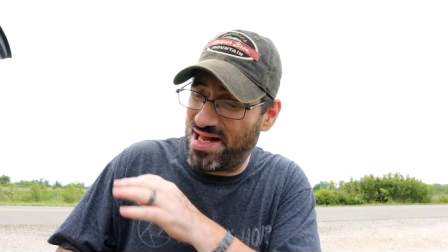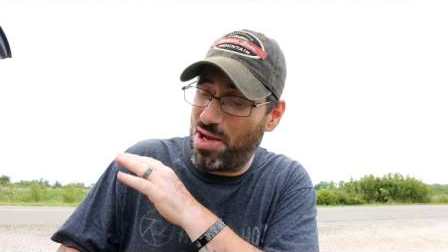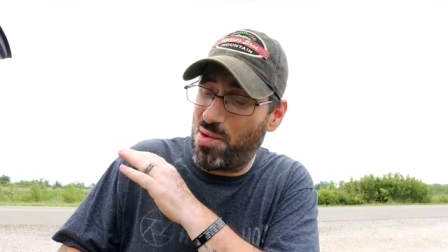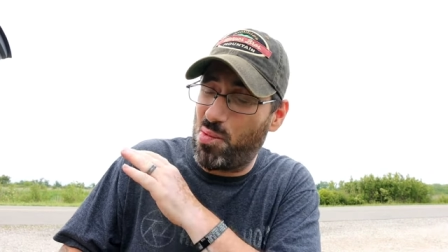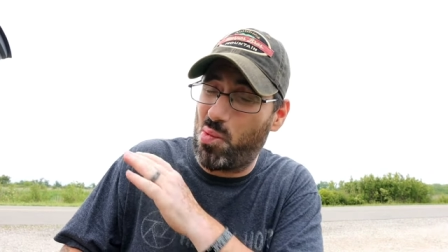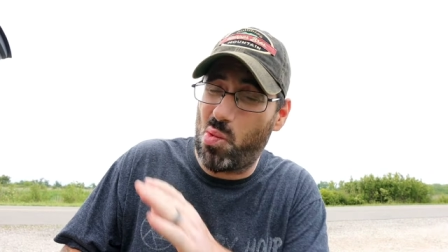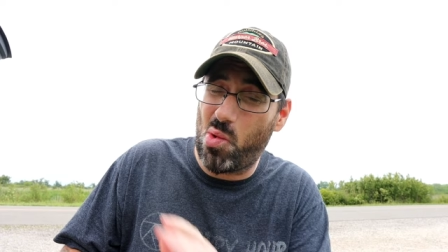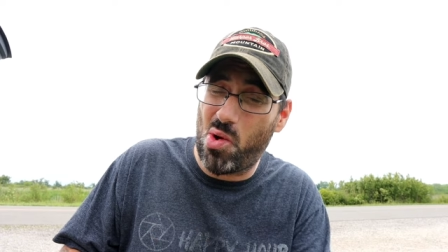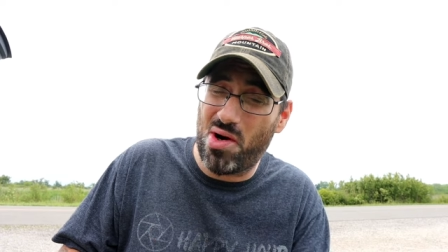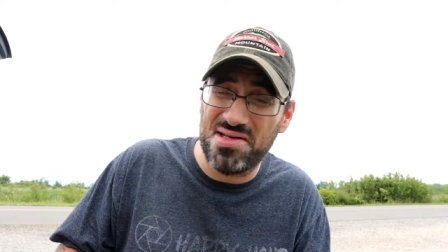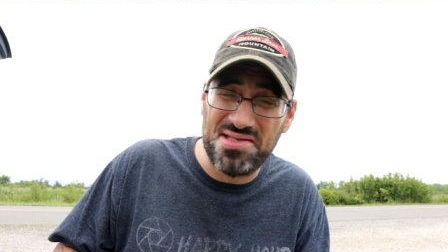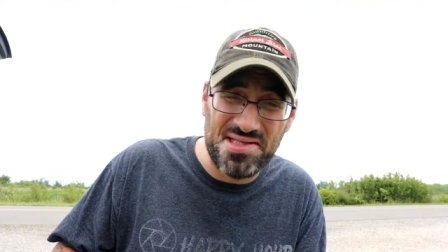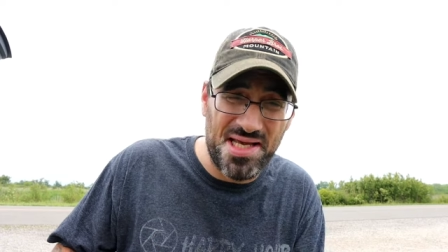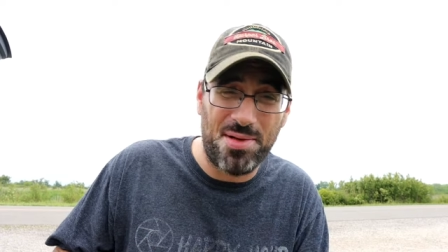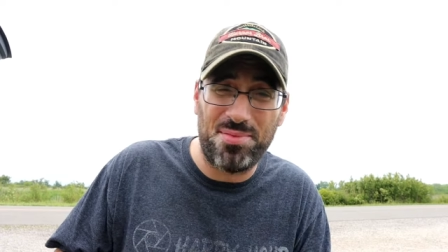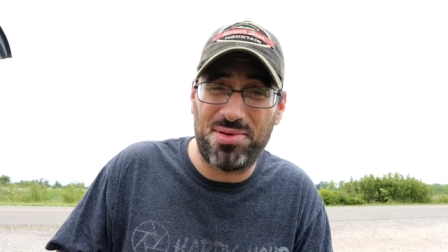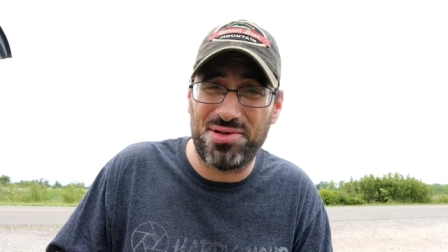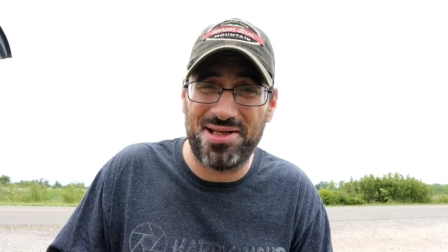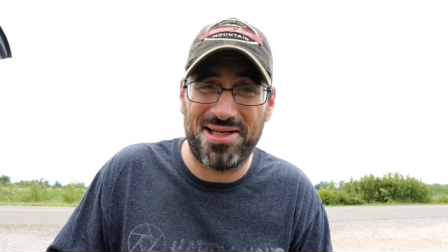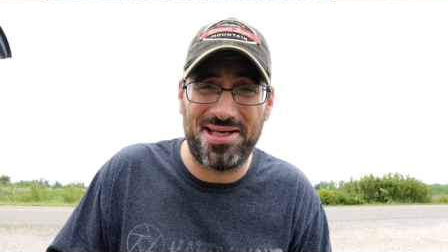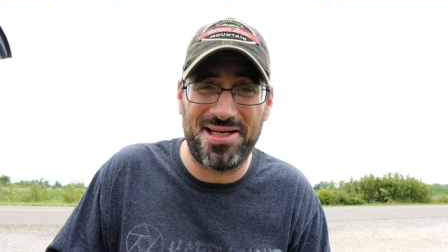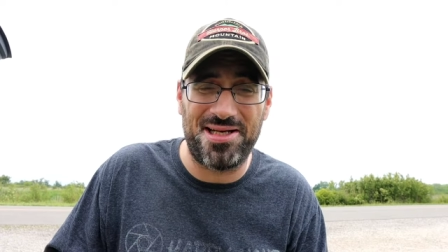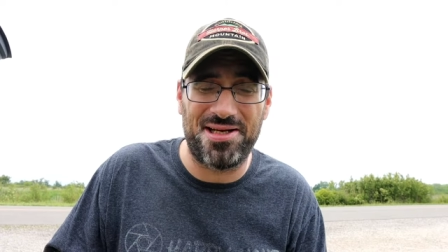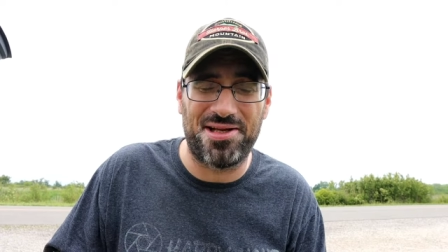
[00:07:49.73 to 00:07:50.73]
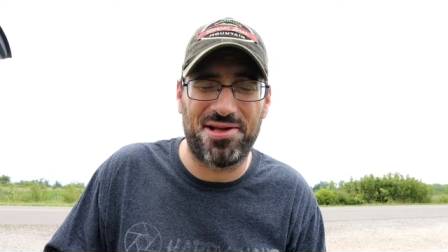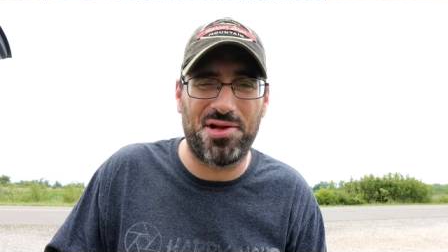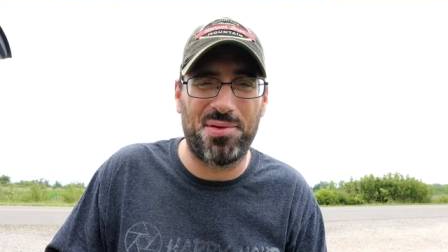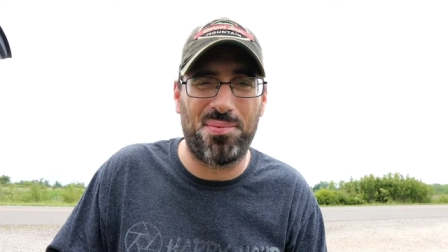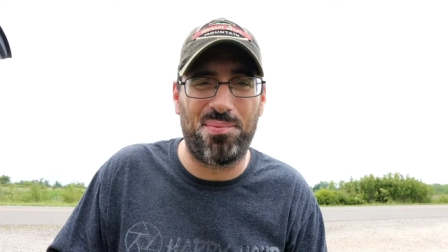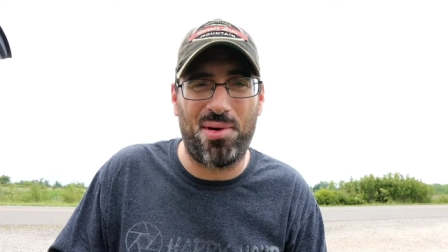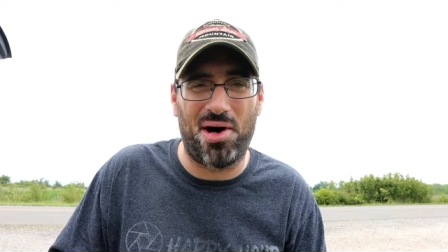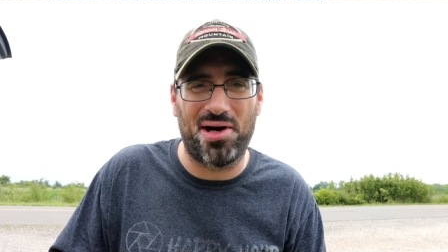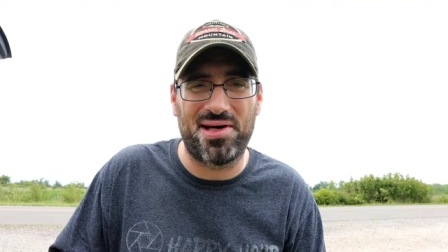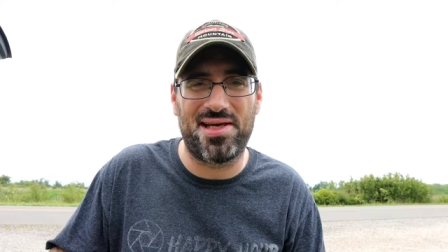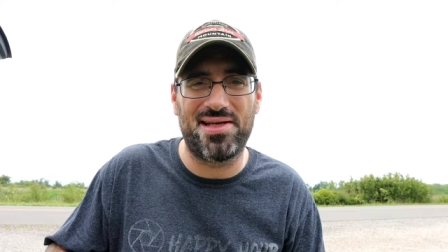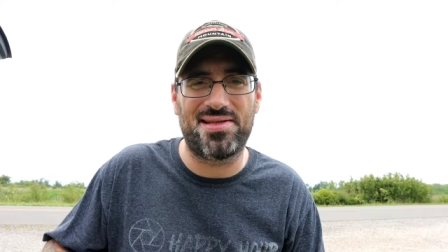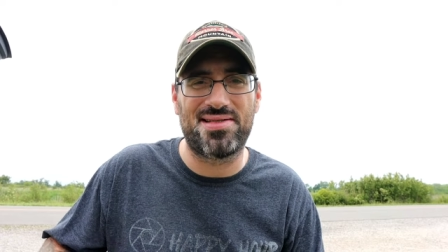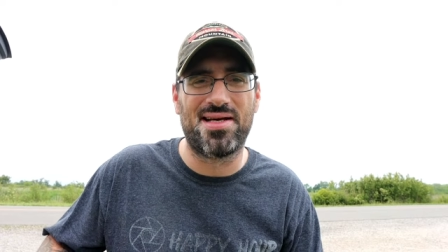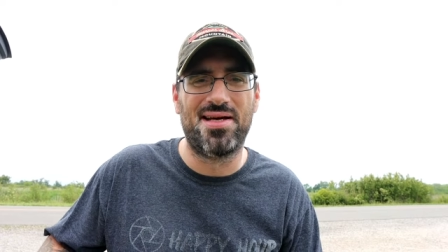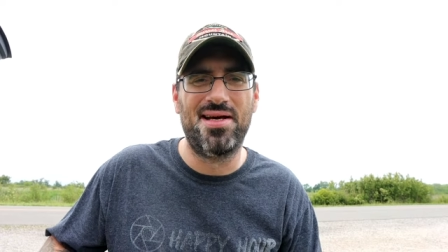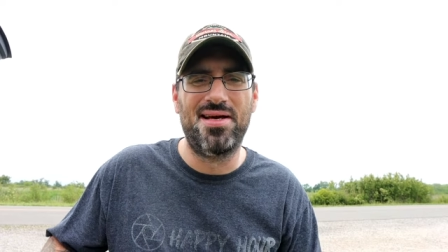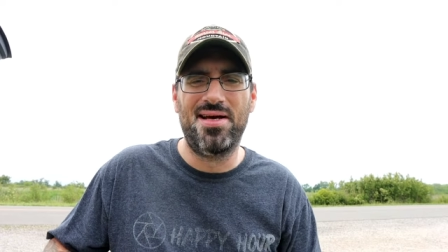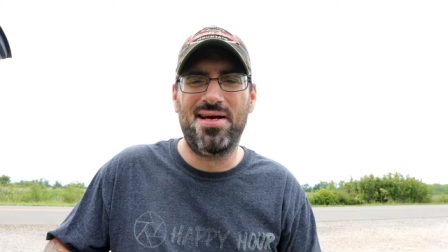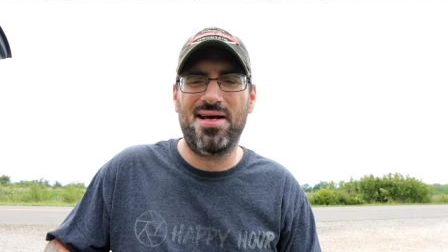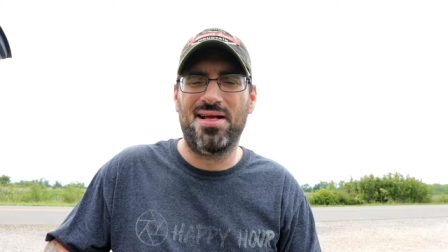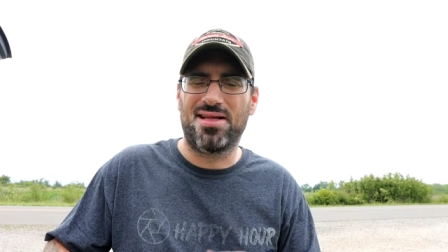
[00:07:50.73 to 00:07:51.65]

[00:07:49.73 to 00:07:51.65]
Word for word: that I was able to get into the bucket.